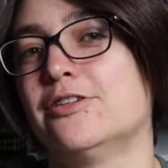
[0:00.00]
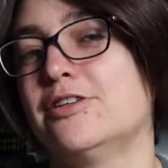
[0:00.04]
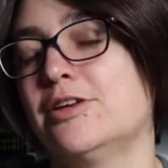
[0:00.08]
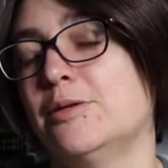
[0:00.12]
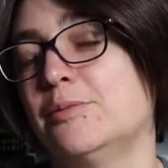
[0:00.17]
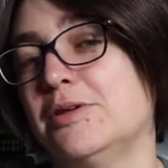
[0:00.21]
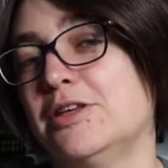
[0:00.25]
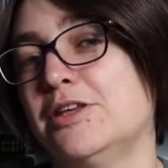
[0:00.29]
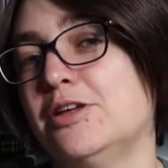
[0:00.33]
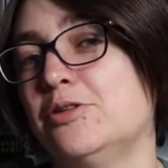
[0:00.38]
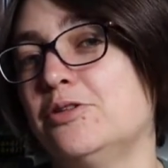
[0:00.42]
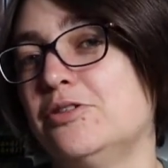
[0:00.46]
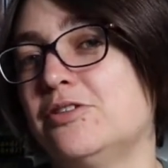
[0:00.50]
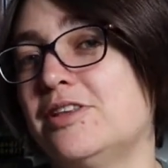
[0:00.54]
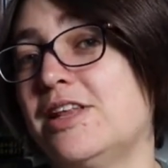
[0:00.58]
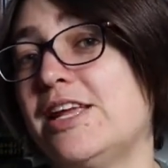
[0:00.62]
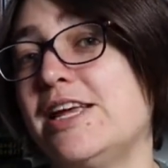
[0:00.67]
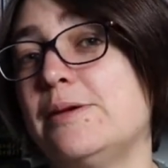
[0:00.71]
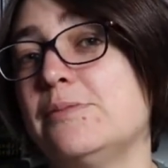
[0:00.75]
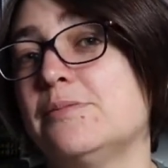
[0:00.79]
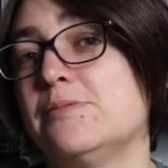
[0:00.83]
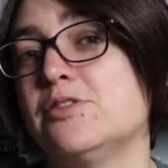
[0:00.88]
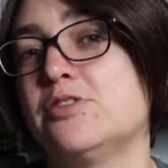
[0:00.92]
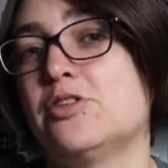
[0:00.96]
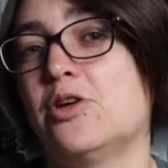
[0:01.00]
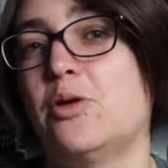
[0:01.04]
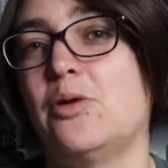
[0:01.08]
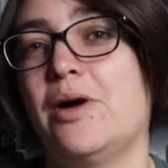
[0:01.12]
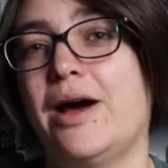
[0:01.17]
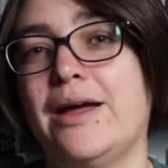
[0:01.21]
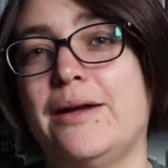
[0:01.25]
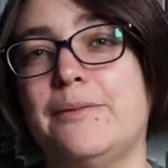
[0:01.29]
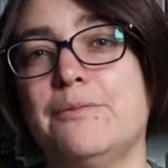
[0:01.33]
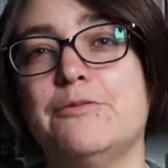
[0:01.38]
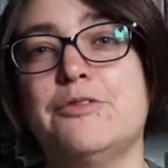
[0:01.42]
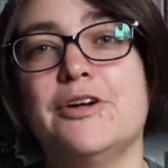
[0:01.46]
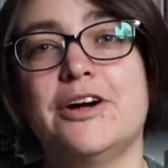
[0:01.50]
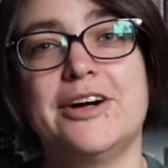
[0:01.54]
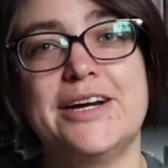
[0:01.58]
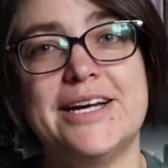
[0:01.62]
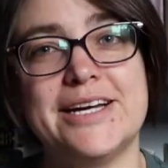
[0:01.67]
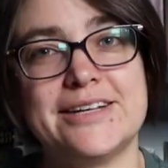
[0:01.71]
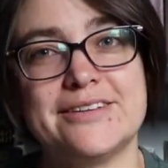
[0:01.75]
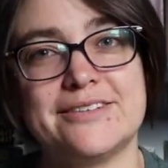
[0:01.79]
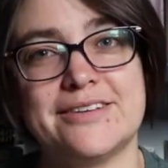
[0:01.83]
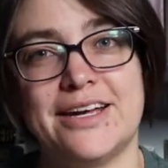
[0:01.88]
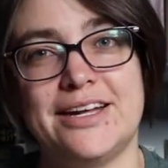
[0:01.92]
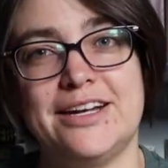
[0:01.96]
some of those themes. So I'm very
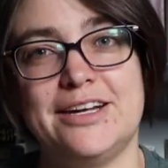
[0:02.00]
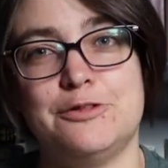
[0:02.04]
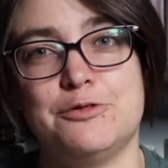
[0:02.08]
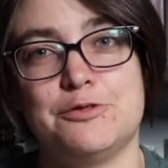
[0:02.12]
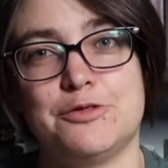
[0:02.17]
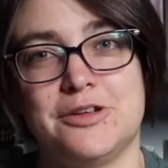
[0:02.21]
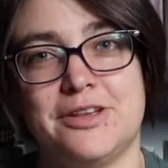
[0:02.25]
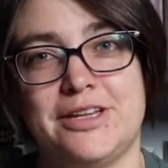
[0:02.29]
excited for